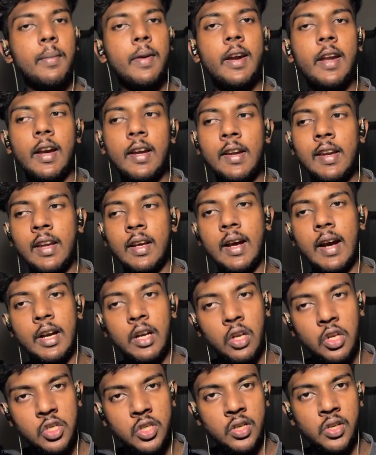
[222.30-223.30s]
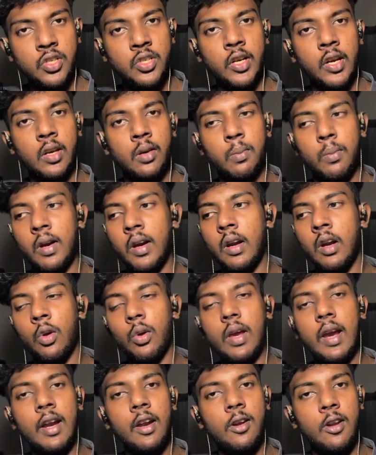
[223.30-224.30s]
be done in a conditional statement, you
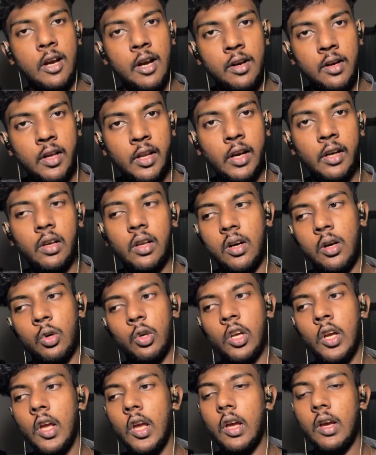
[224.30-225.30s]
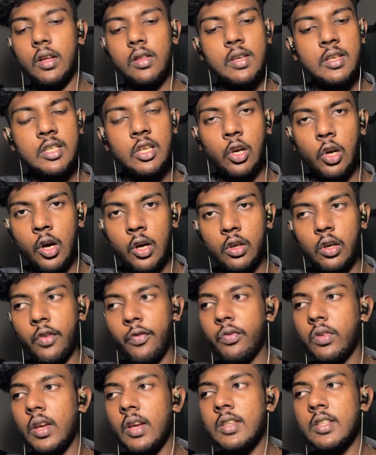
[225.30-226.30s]
can render it out. There's a lot of
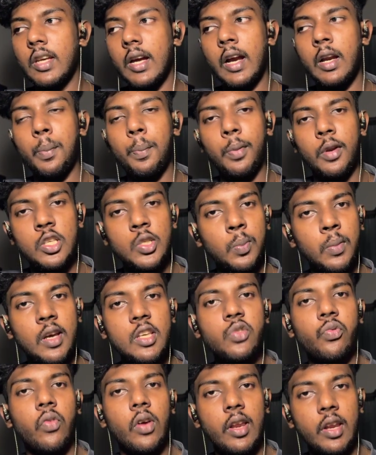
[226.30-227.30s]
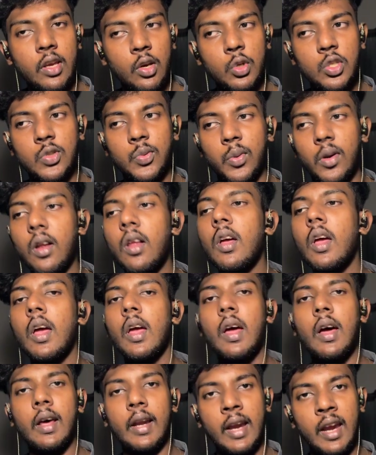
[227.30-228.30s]
things, and Prisma is very useful.
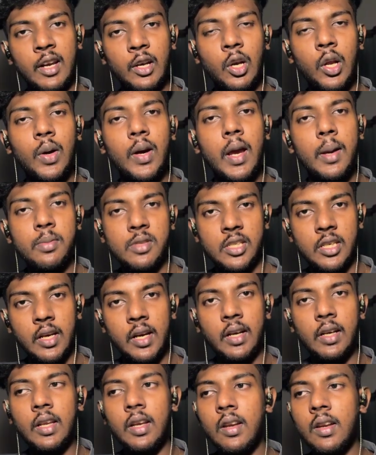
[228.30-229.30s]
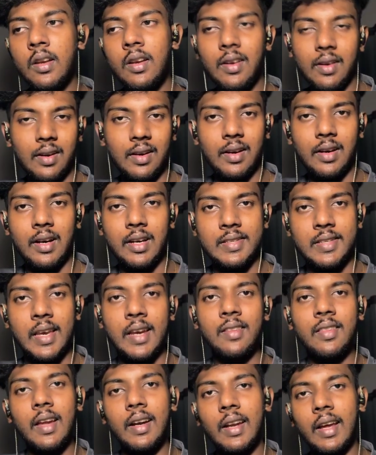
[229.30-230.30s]
Right now I'm cheating,
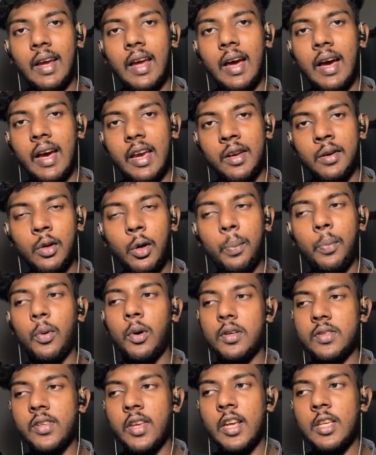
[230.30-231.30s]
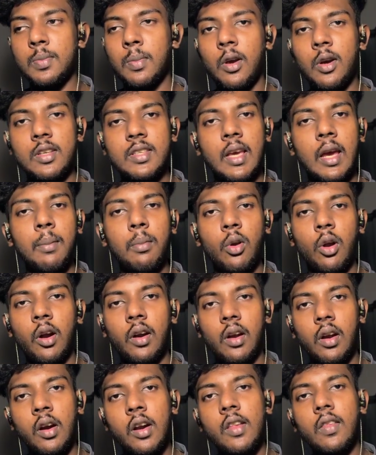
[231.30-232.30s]
saying that I know Postgres because I am
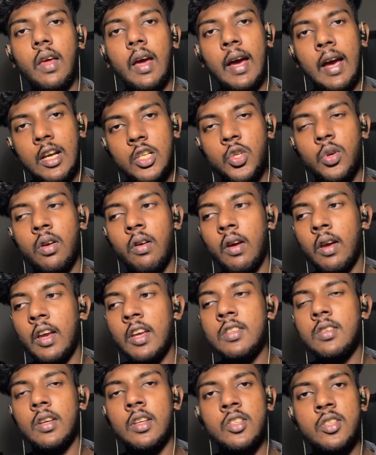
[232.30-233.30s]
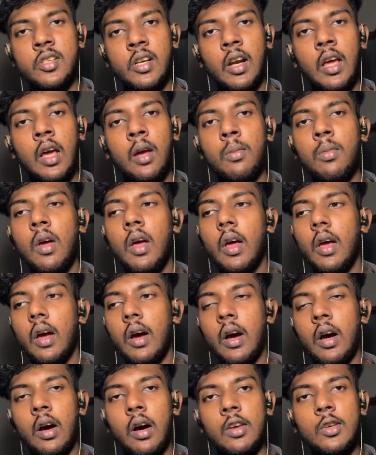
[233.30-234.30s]
not learning the actual language. Instead I
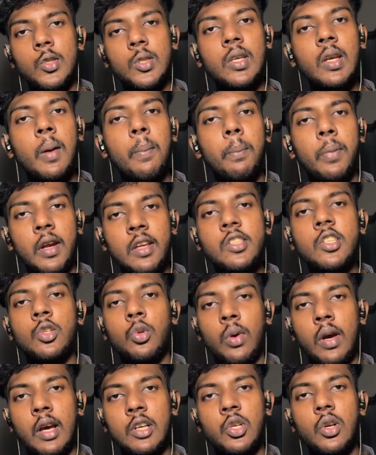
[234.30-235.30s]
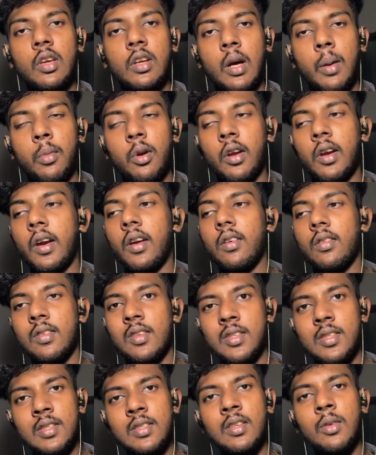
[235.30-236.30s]
am using a bridge to actually communicate.
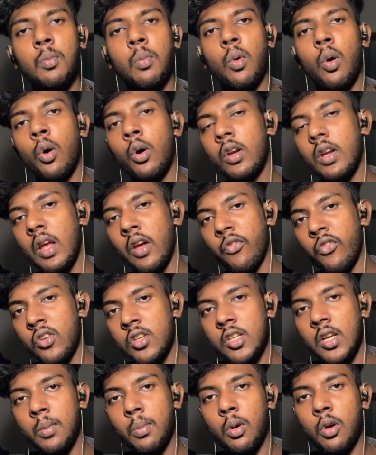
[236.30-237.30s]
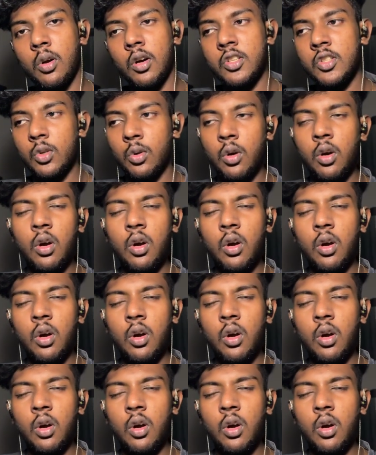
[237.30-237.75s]
This is more efficient because